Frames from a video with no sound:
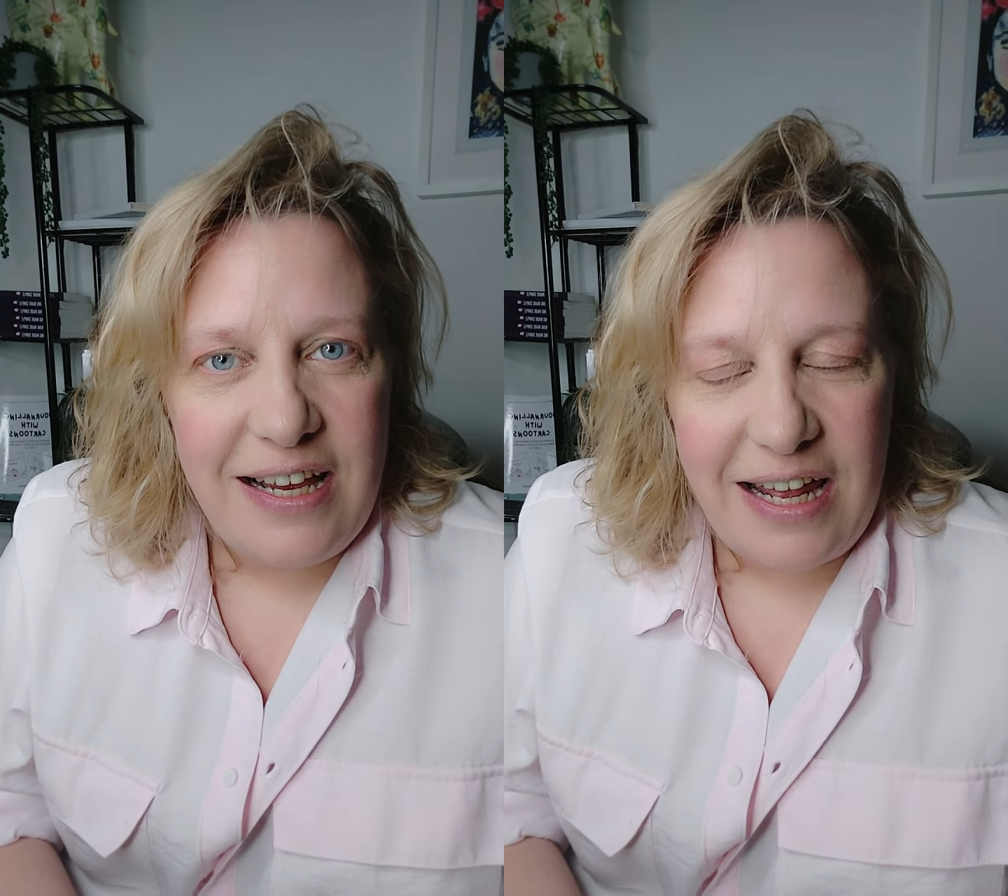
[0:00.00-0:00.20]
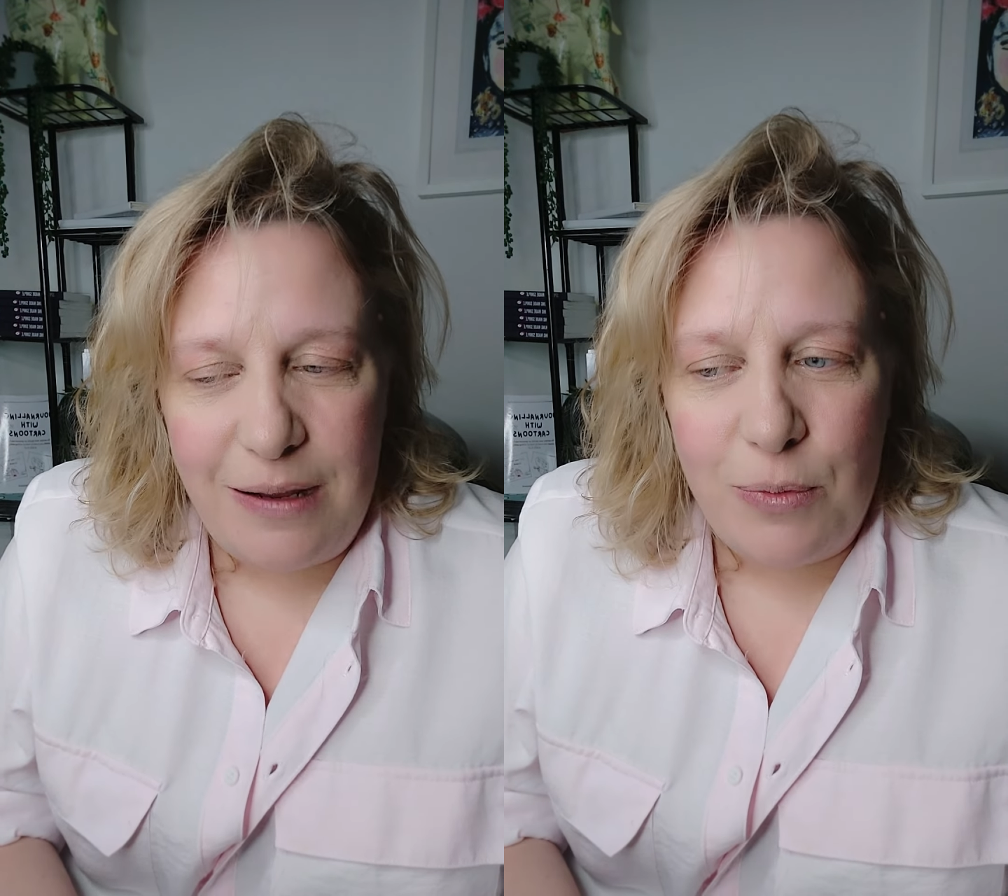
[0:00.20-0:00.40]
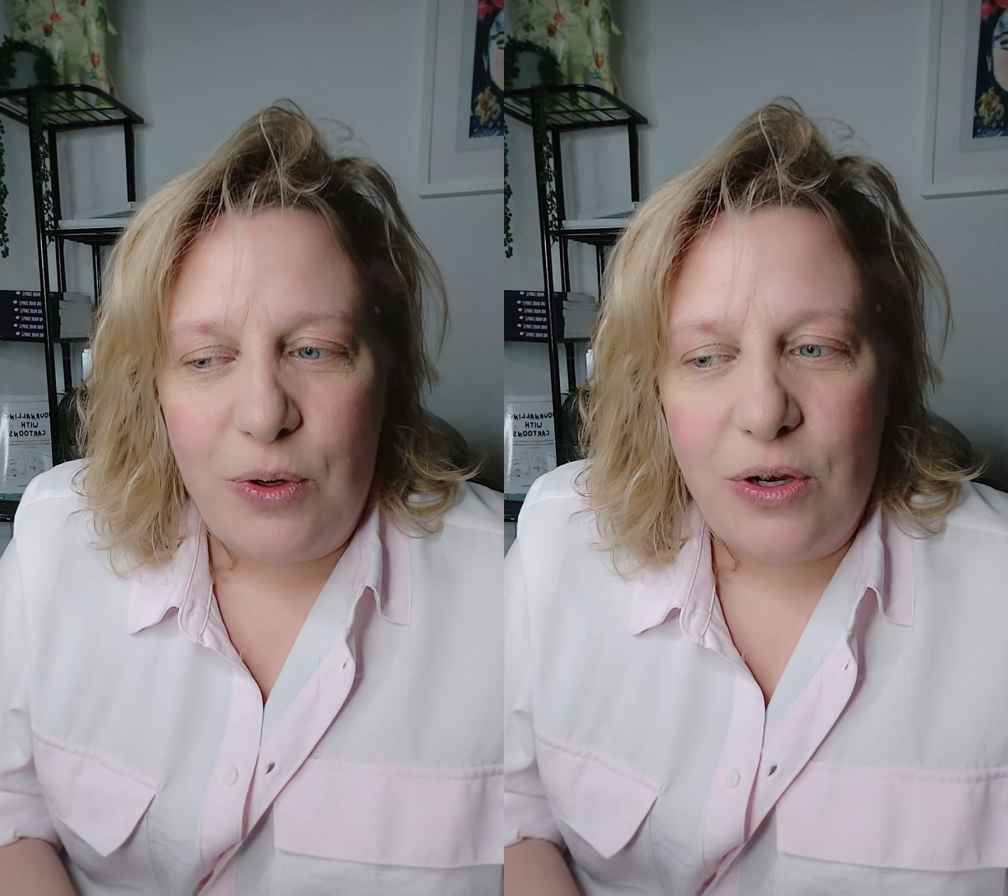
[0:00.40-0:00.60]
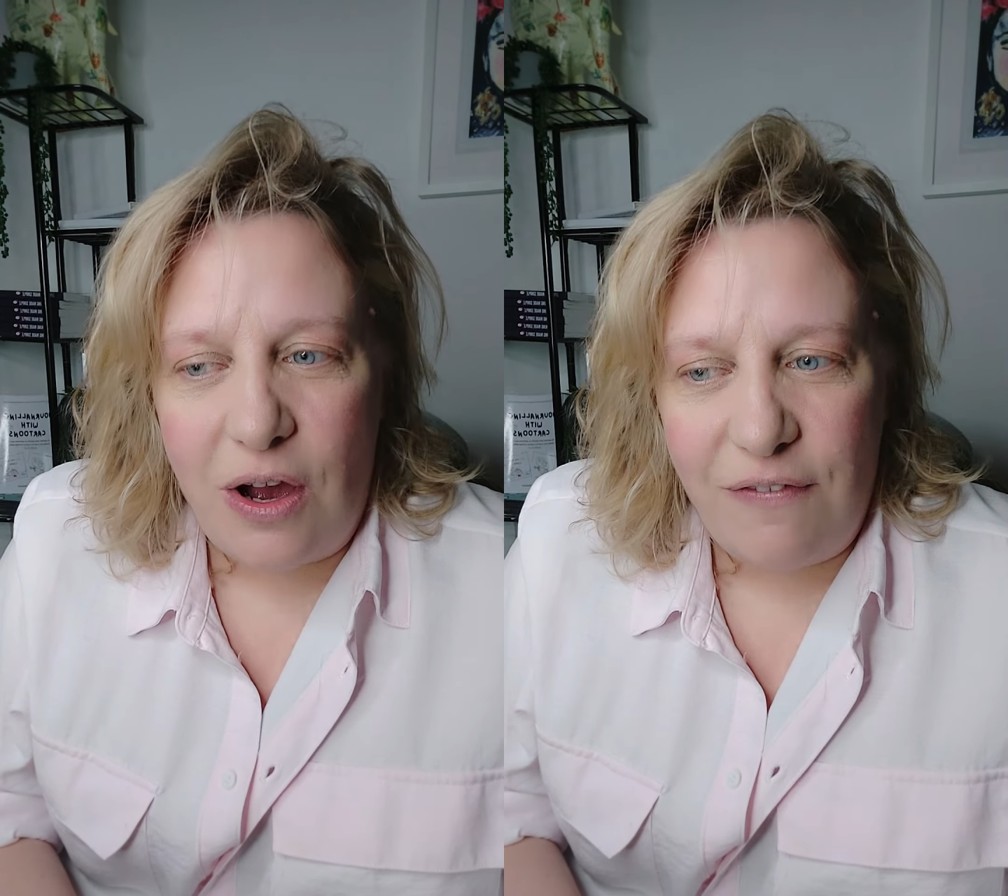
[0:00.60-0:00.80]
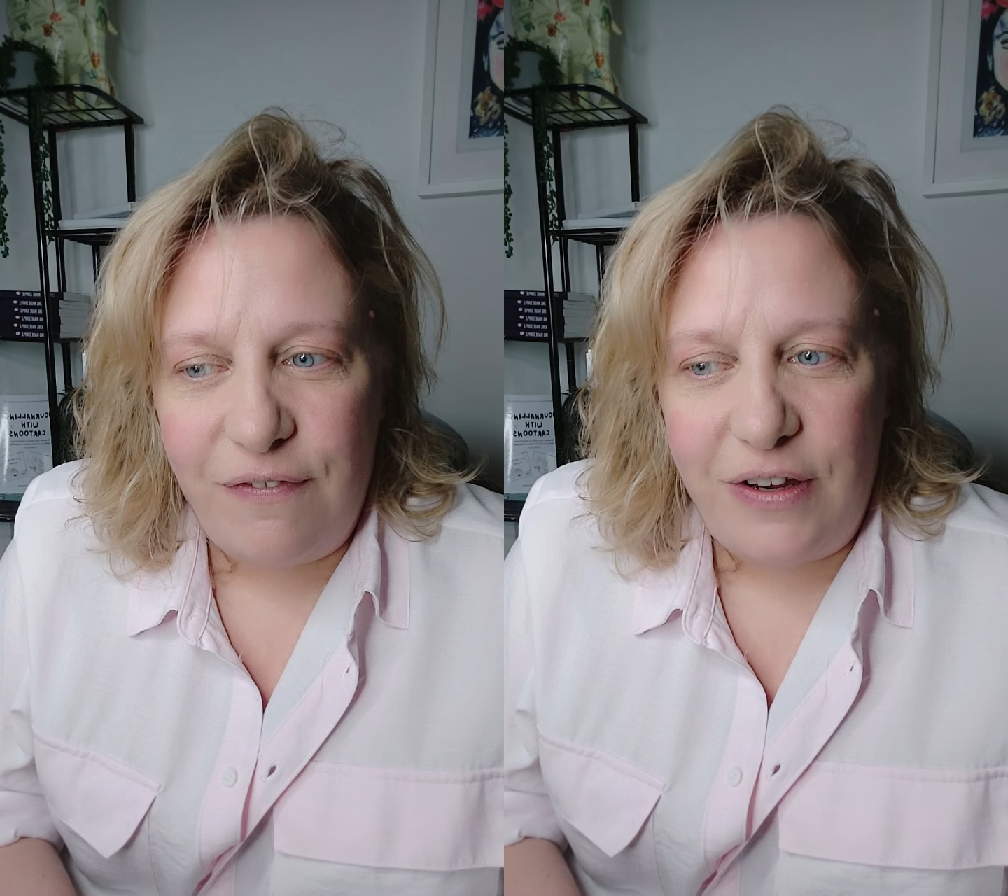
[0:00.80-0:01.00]
getting more
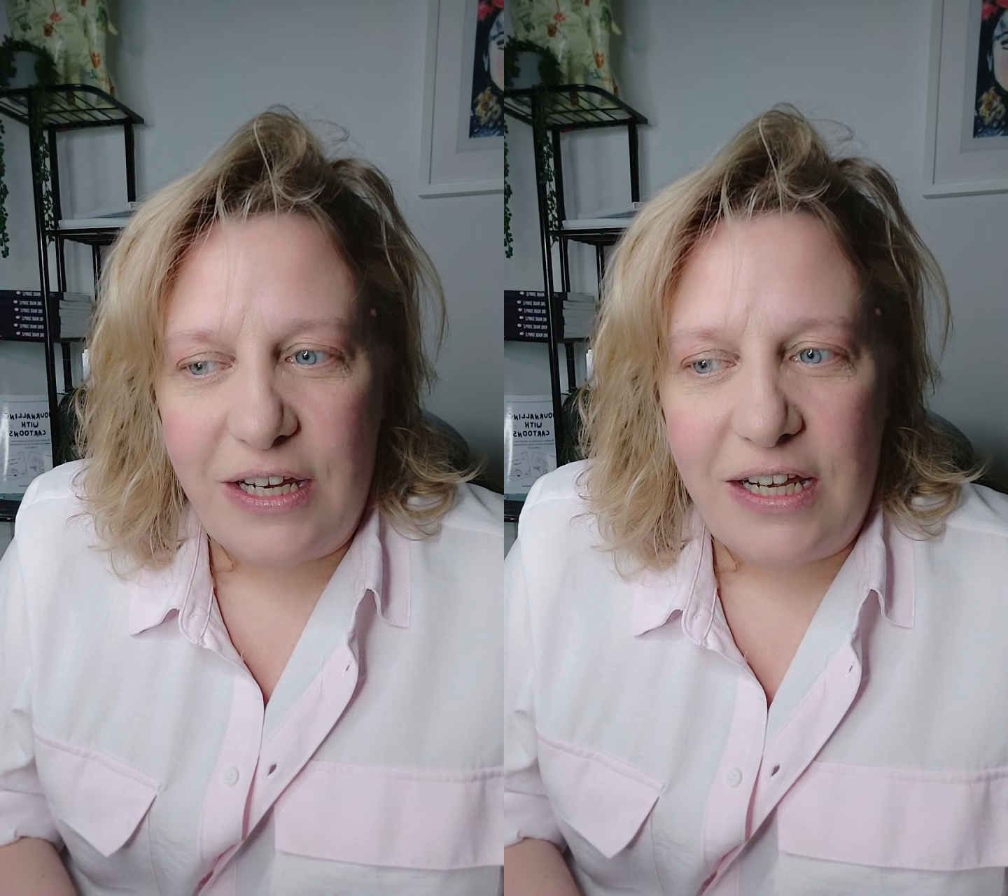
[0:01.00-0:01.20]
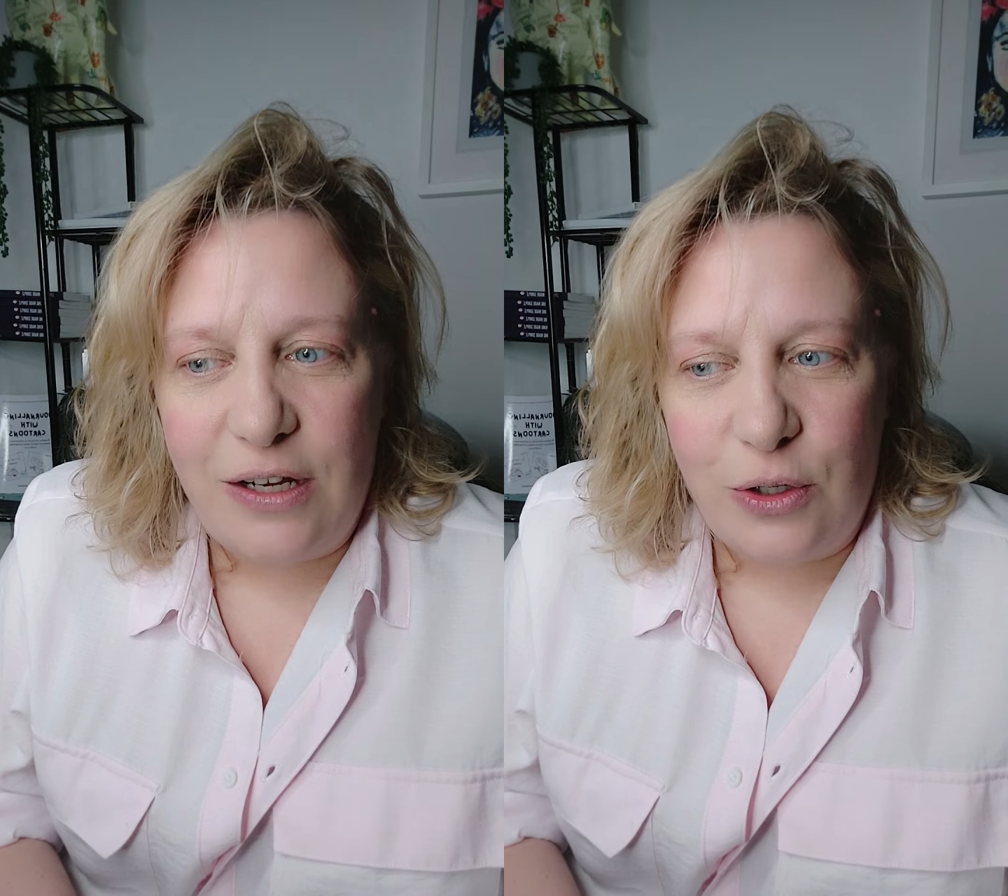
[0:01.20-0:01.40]
confident,